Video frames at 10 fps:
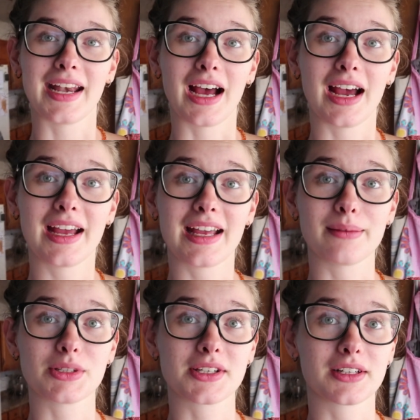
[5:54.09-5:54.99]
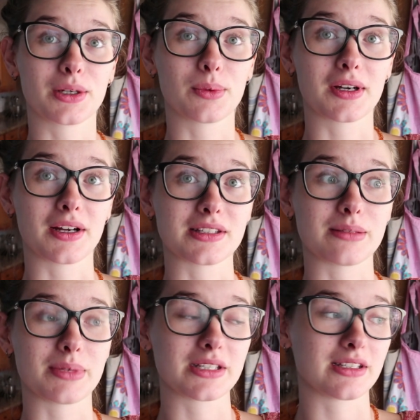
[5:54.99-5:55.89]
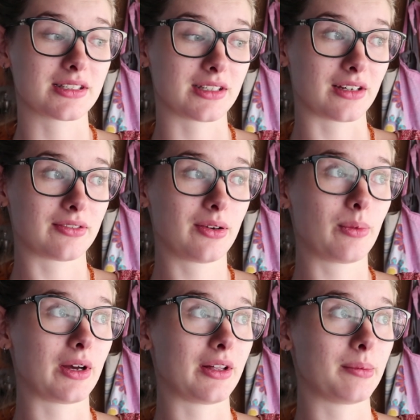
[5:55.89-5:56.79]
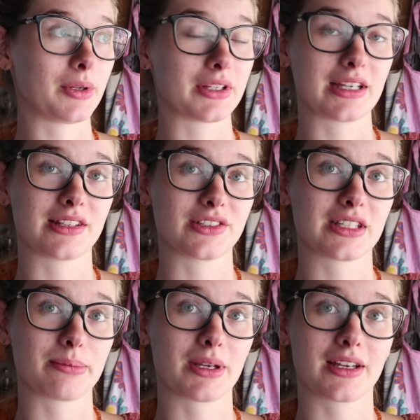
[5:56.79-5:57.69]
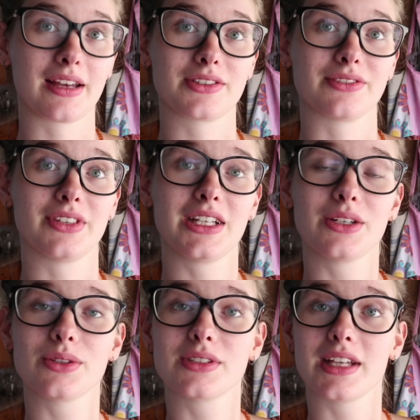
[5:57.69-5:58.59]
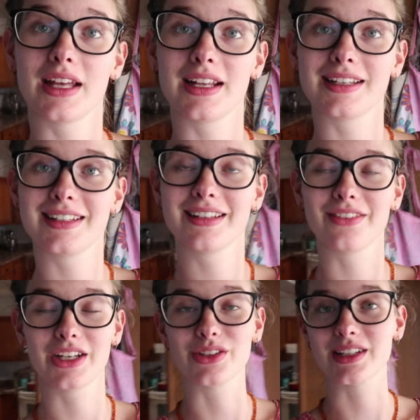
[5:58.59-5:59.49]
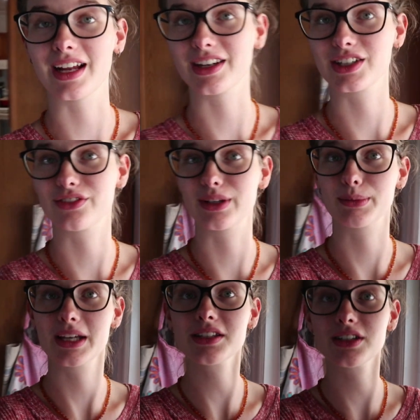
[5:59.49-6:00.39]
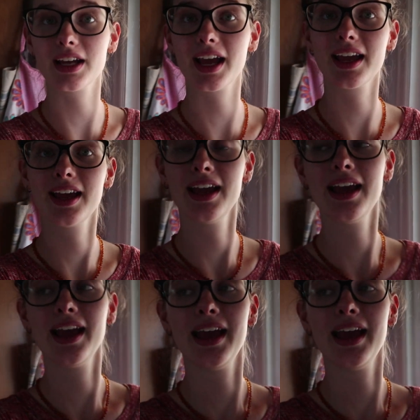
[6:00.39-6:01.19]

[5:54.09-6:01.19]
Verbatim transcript: And I am just gonna go work on some business stuff while both the kids are sleeping. I have some videos to edit, videos that I actually filmed yesterday.